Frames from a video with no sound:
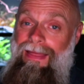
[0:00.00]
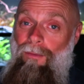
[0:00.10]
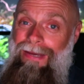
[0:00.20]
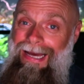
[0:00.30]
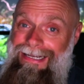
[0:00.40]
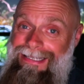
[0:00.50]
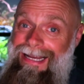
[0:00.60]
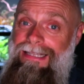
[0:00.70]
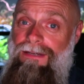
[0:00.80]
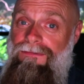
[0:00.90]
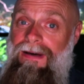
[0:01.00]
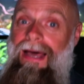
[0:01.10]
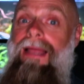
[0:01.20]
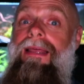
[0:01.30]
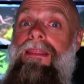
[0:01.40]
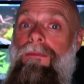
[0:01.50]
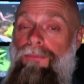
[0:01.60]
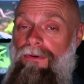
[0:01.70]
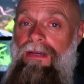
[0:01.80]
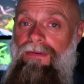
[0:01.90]
that we identified in the
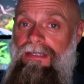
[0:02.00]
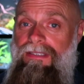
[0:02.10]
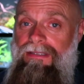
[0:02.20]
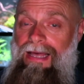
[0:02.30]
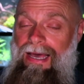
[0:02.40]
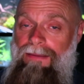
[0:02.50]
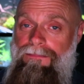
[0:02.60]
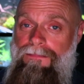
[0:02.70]
previous slide.